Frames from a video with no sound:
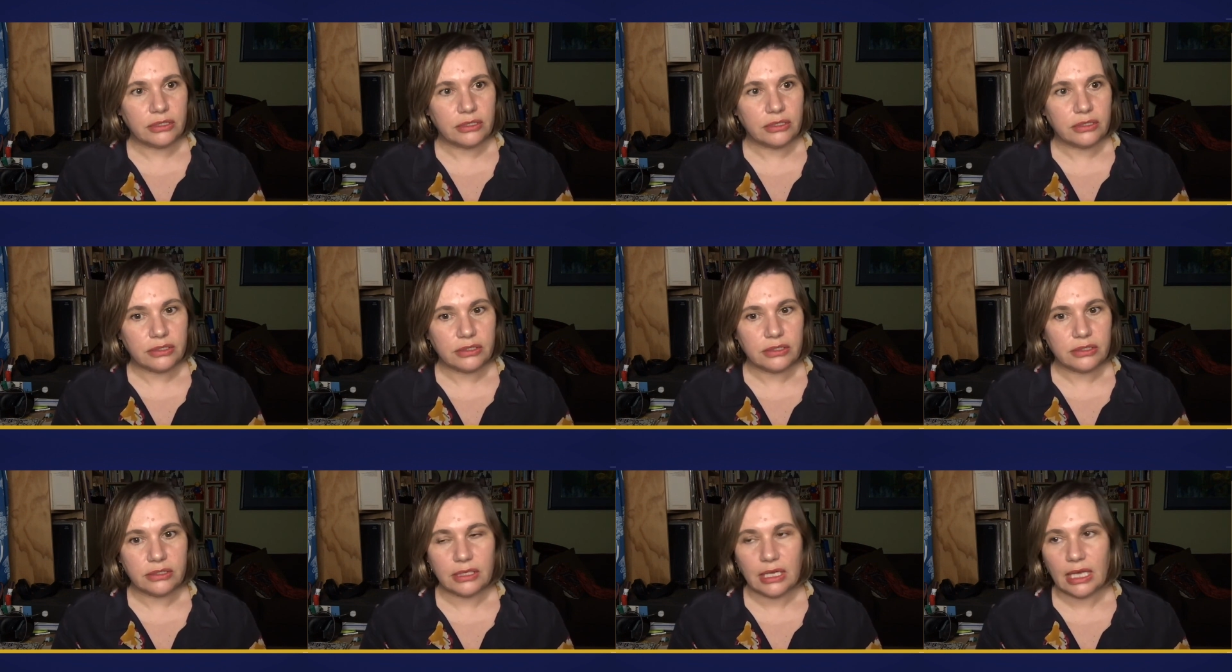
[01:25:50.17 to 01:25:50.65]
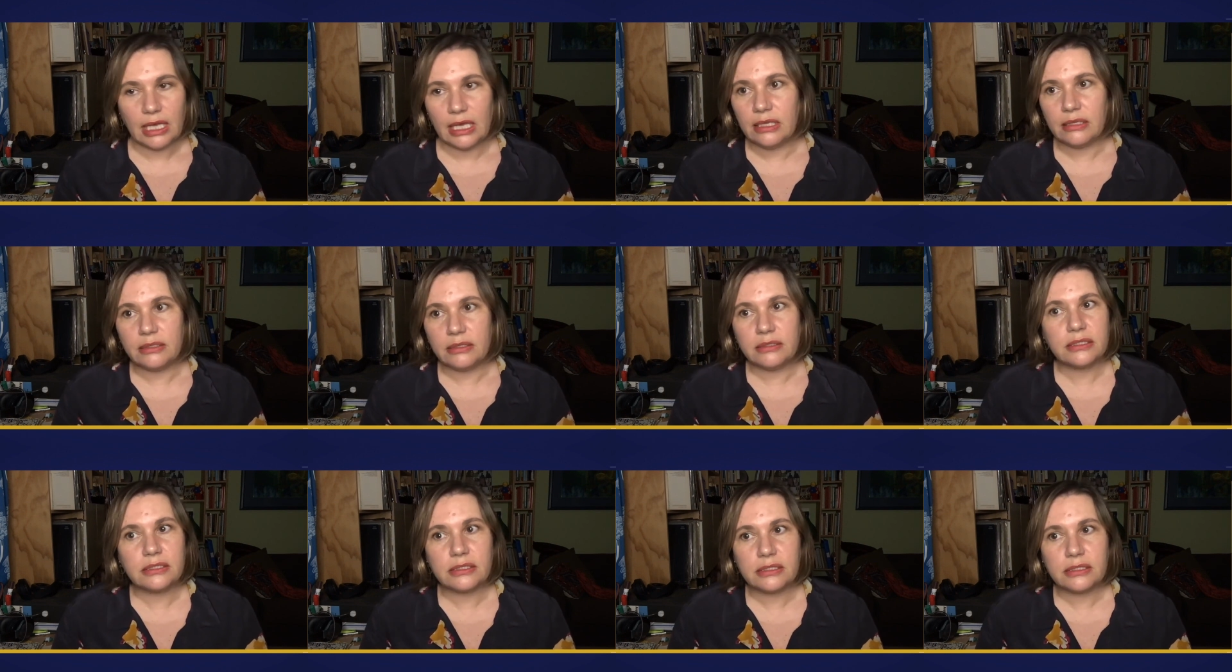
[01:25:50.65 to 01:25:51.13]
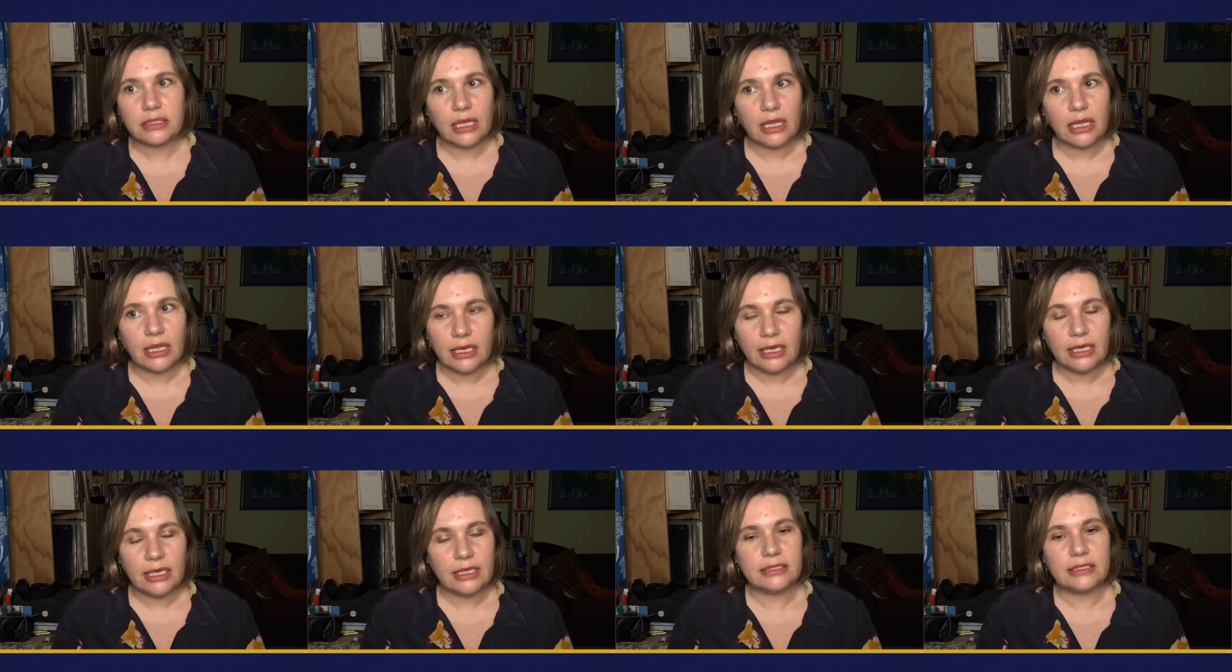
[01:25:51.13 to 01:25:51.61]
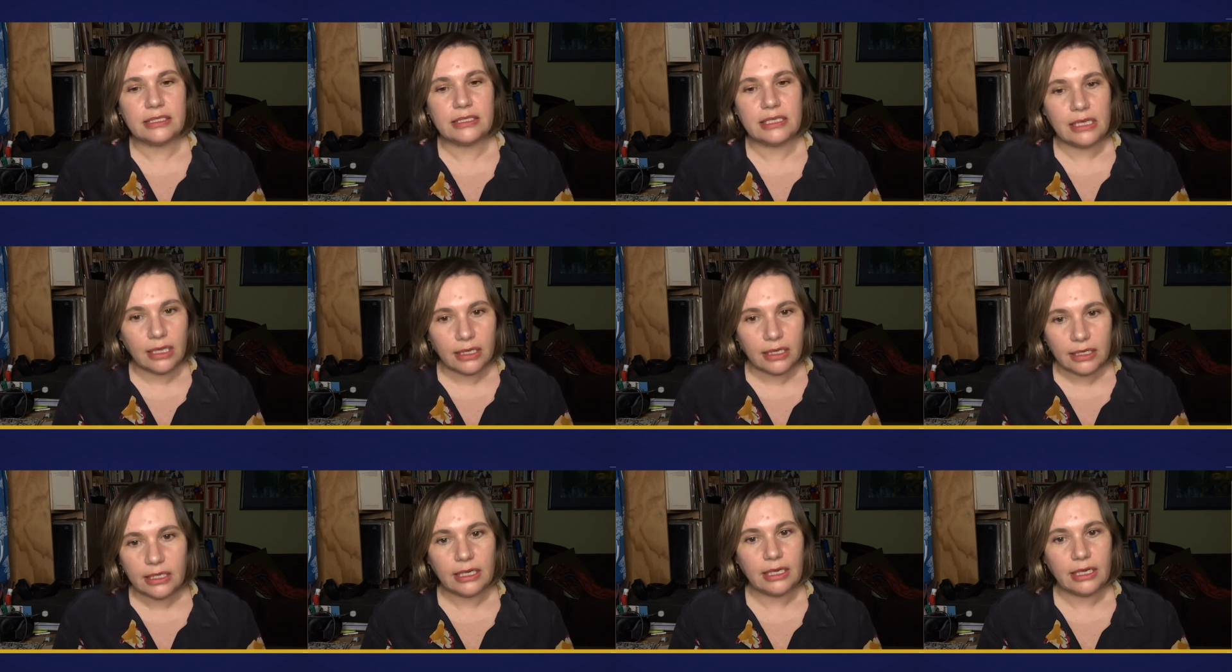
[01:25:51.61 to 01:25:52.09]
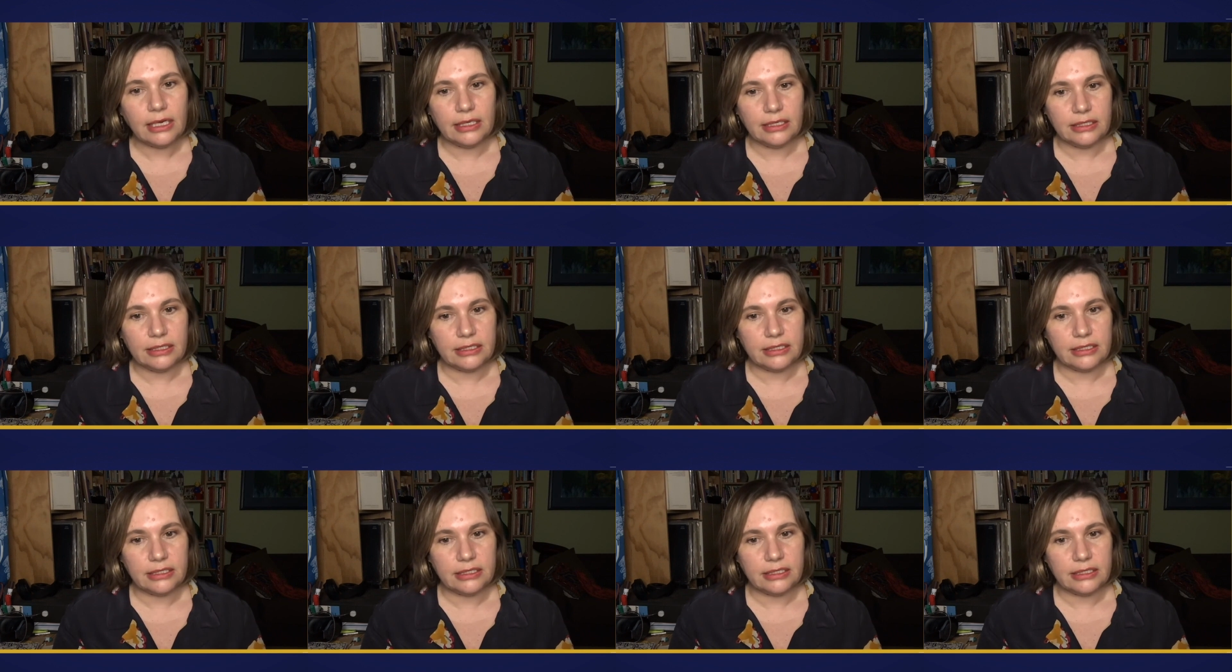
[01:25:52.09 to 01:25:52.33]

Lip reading: It's likely to